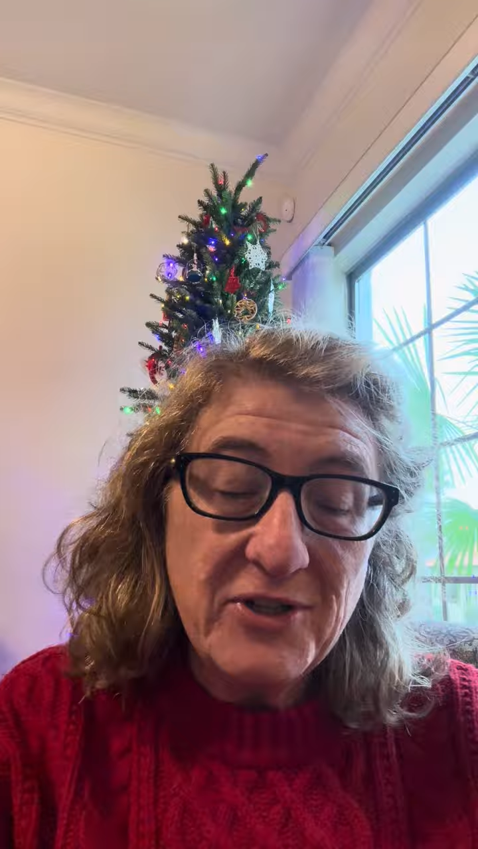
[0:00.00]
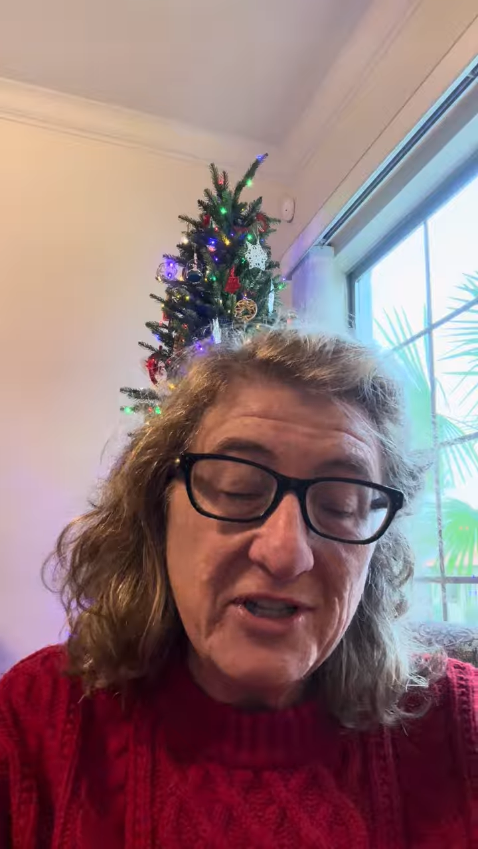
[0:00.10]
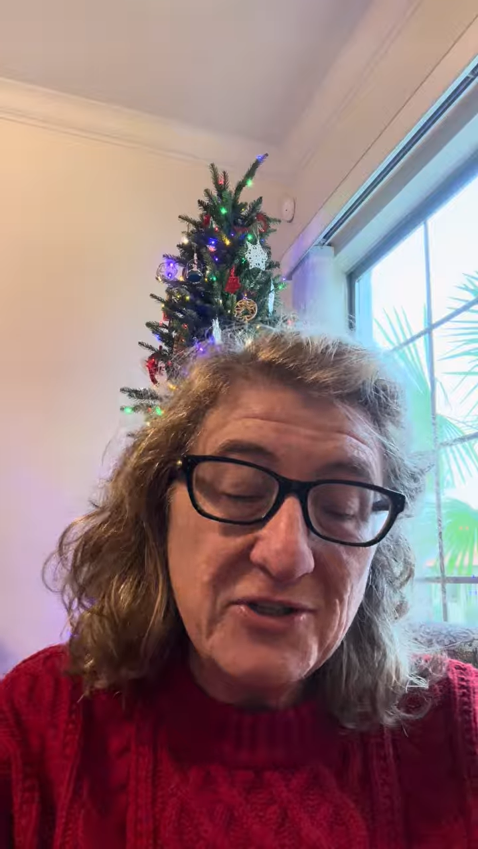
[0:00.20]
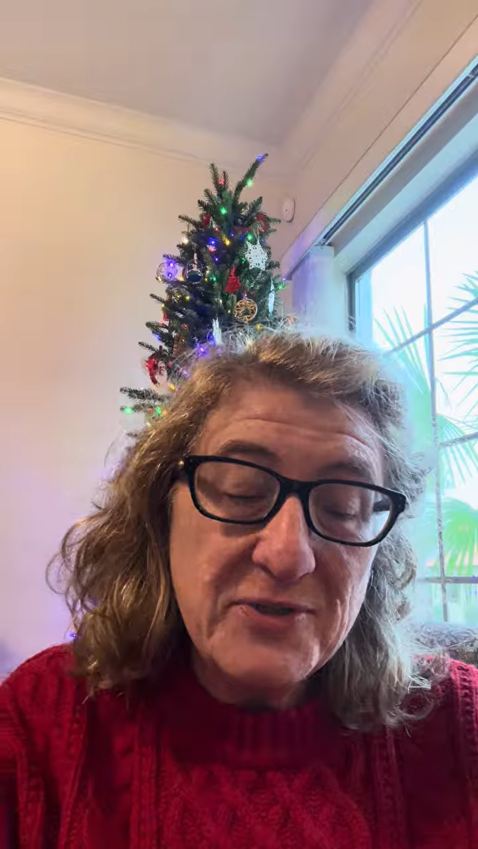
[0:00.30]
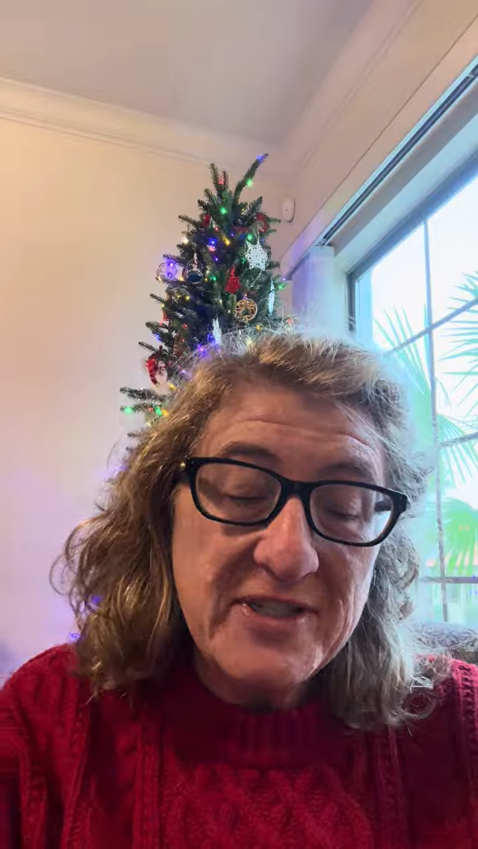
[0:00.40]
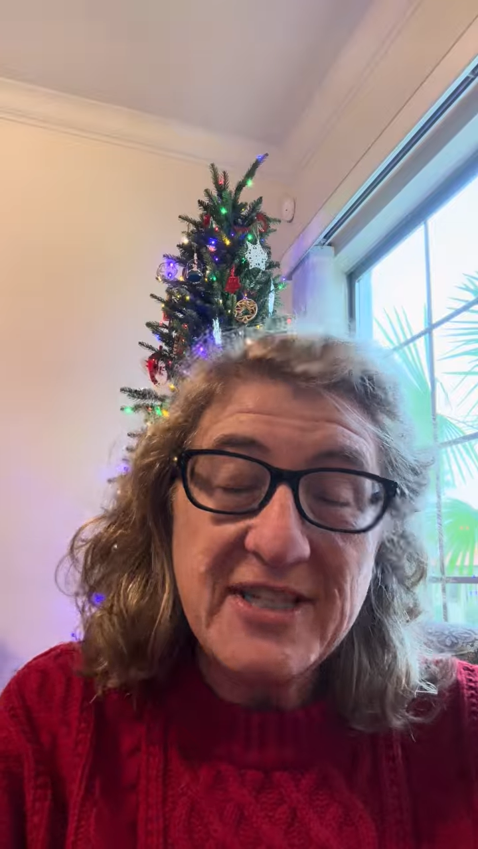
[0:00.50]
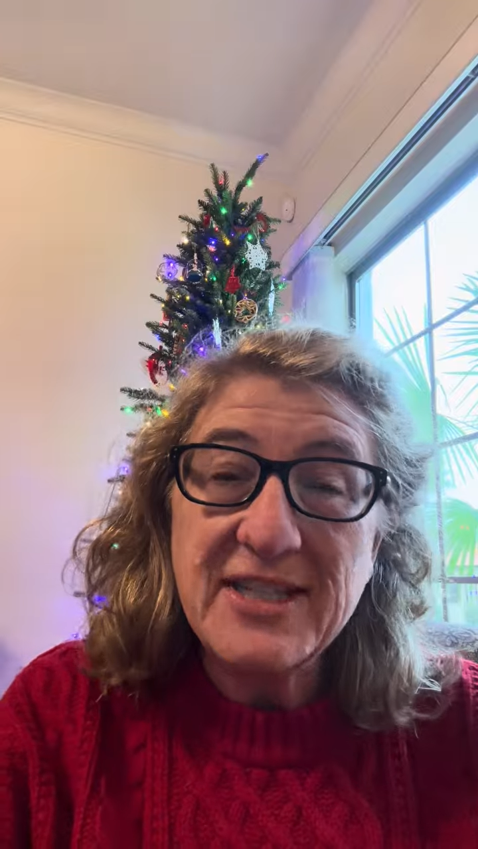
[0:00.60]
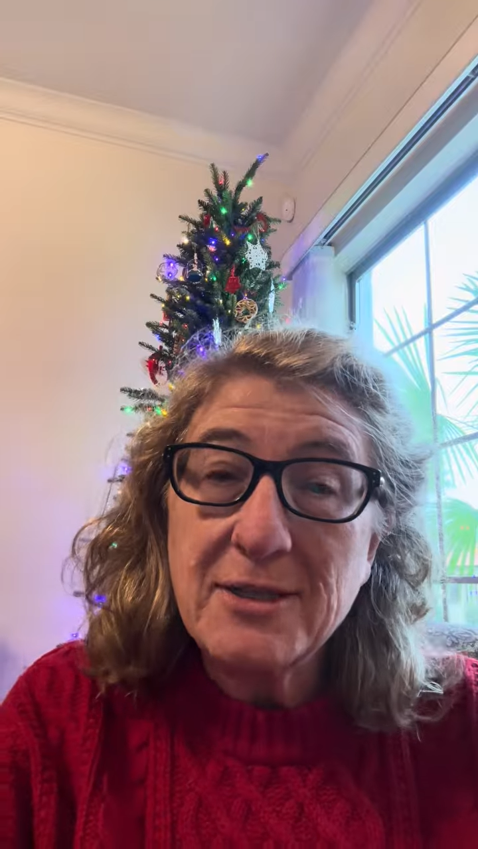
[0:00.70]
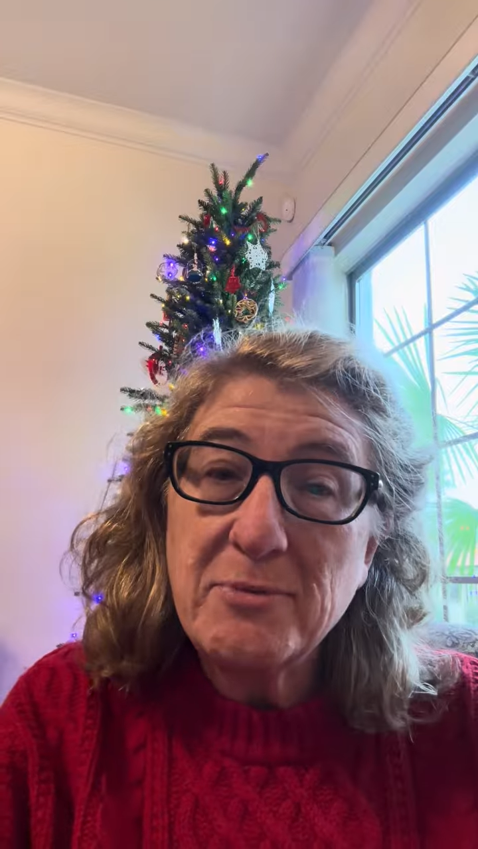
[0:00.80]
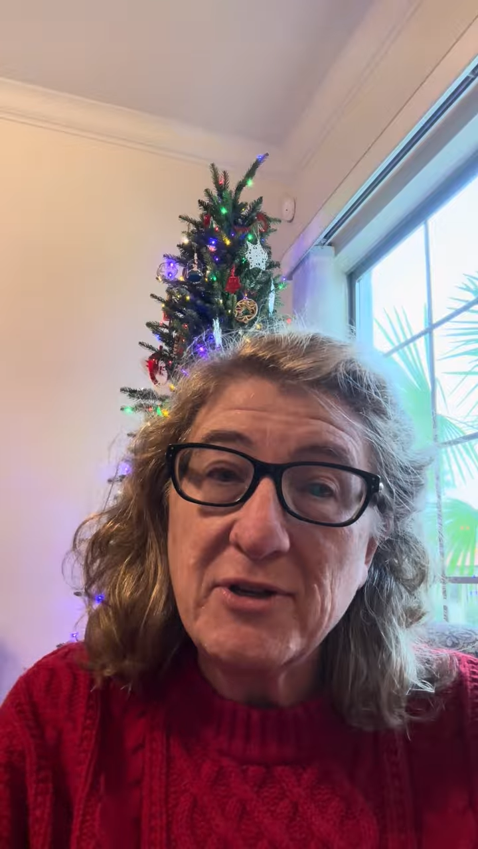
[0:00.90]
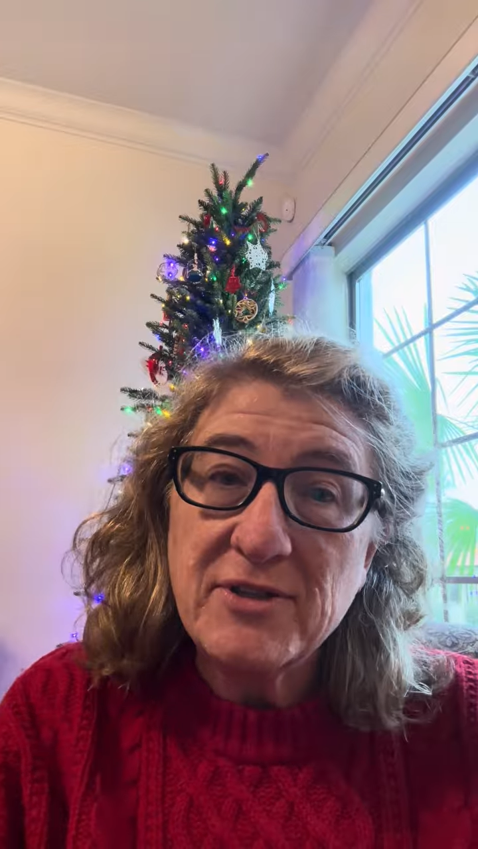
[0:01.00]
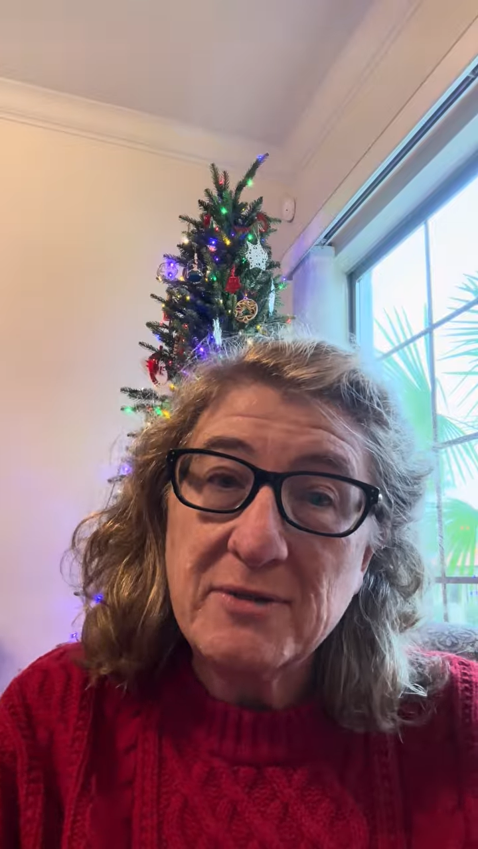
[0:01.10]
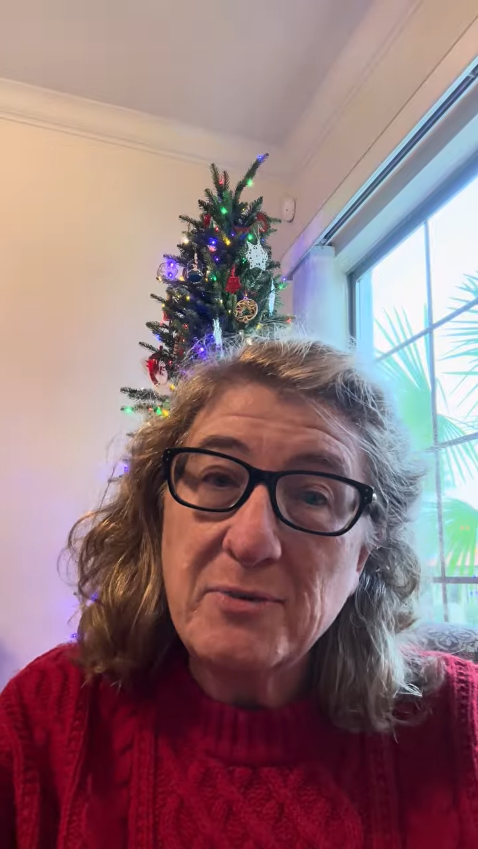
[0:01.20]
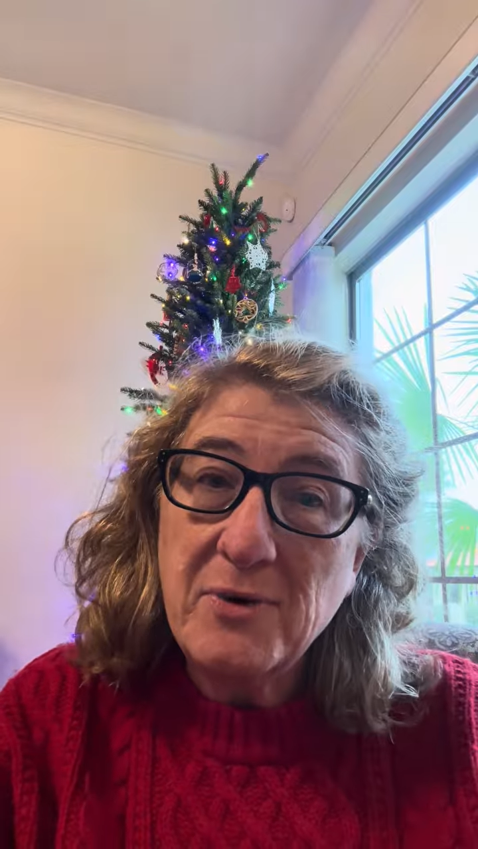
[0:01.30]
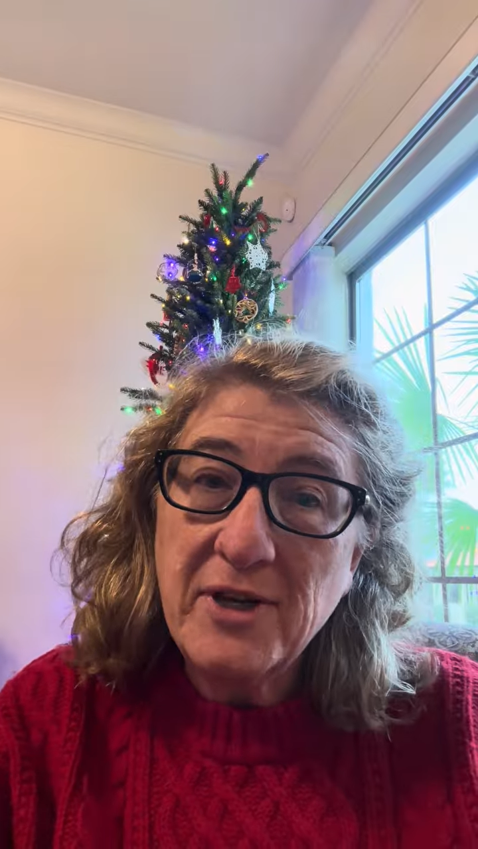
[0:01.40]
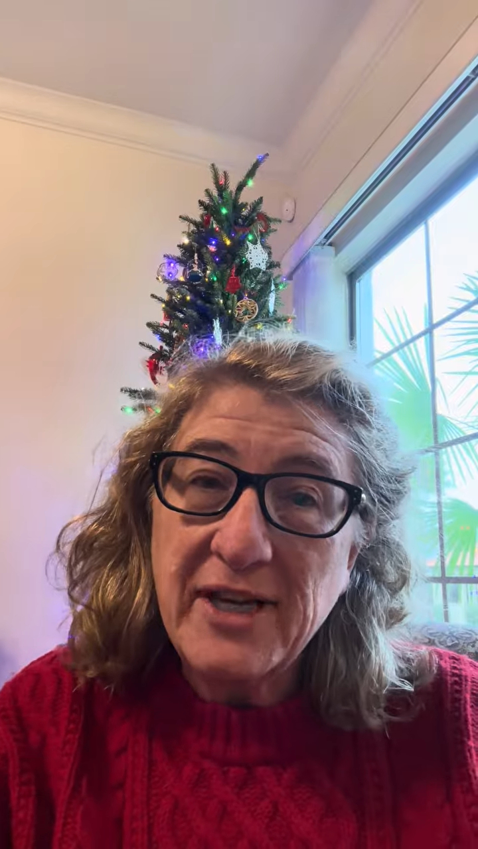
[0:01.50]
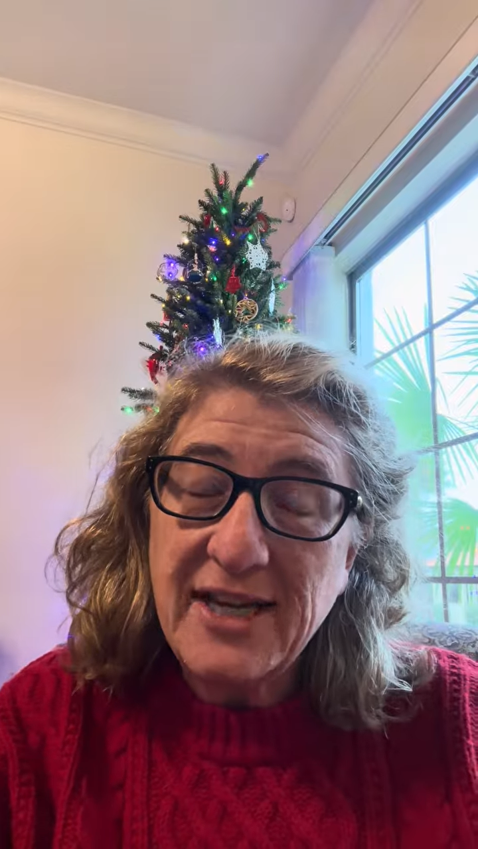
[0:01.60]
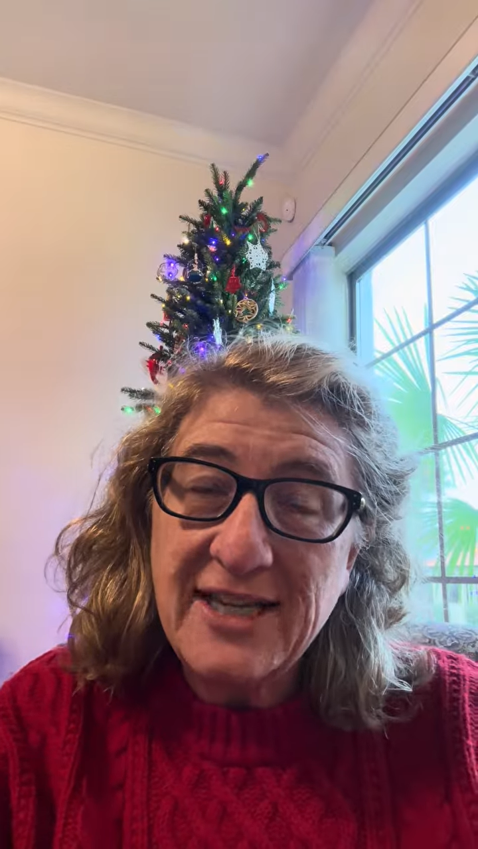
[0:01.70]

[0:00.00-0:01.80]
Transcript: interested in the peer support